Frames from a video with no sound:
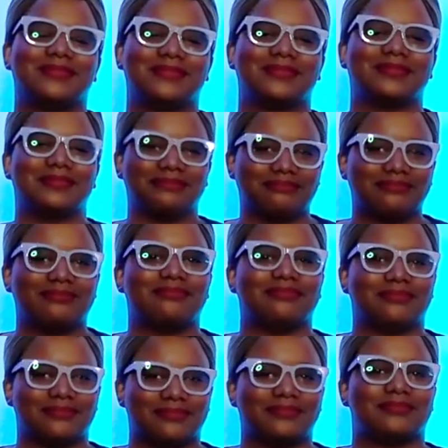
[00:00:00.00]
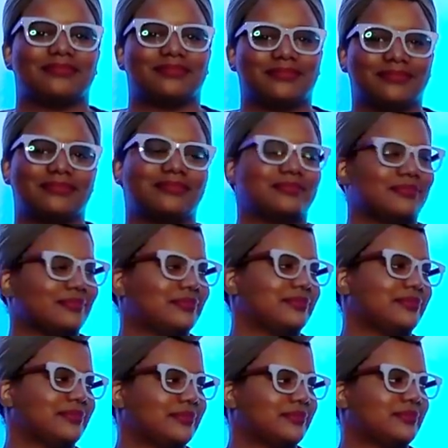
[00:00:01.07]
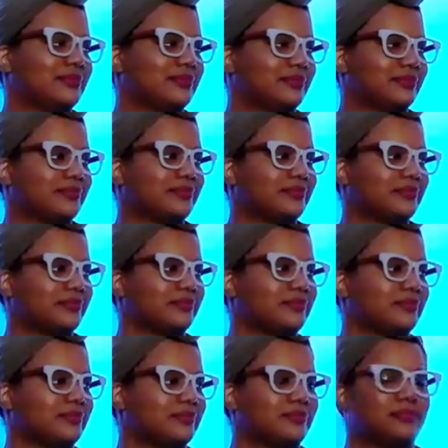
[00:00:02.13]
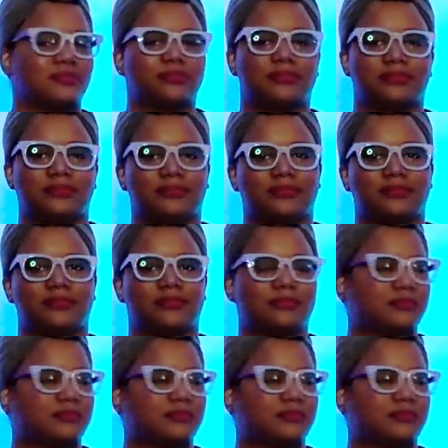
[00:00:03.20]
The person shown says nothing.